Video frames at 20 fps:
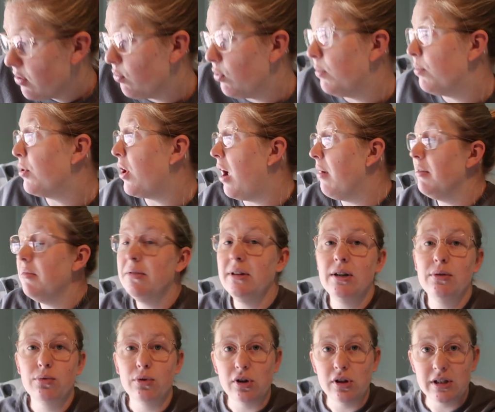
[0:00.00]
will probably
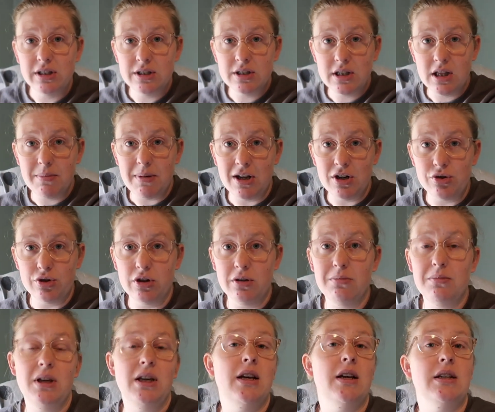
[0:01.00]
roll into the bedroom
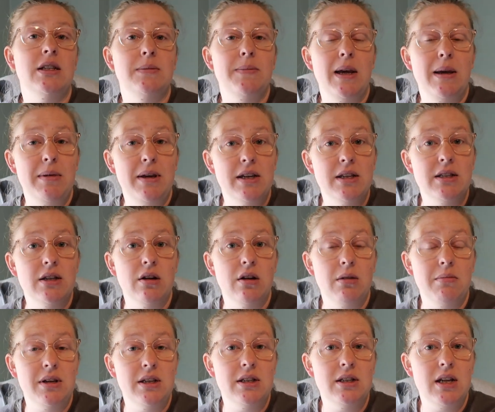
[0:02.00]
because baby is going to
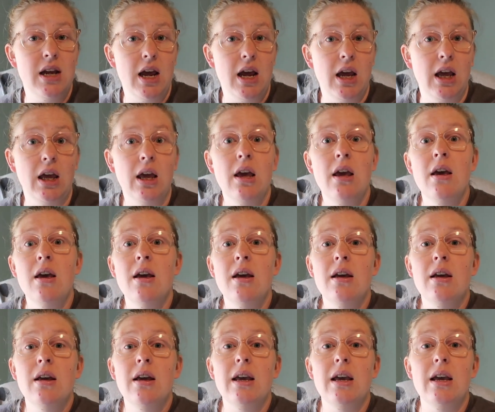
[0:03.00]
be staying
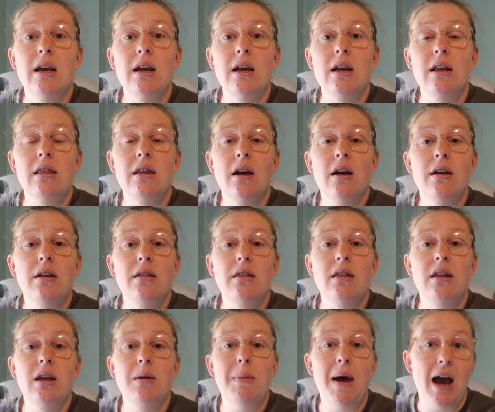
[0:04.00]
in
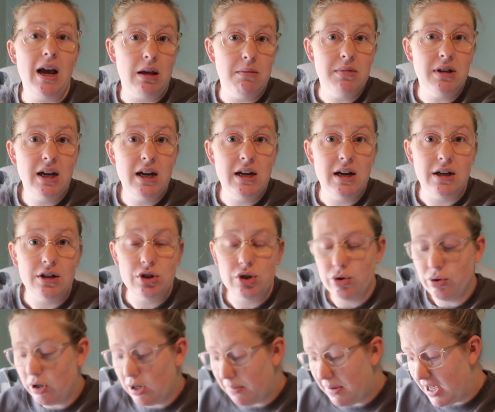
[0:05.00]
the pack and play next
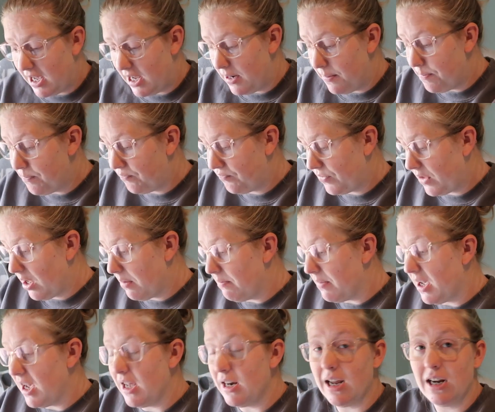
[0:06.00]
to our bed.
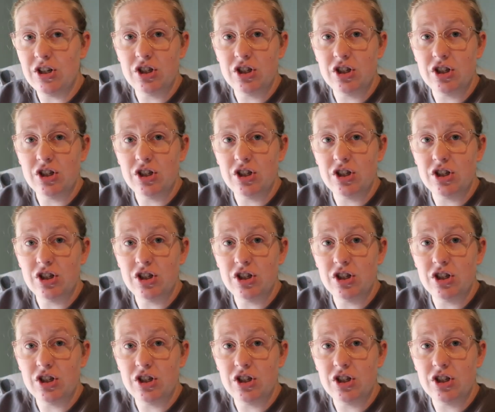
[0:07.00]
But I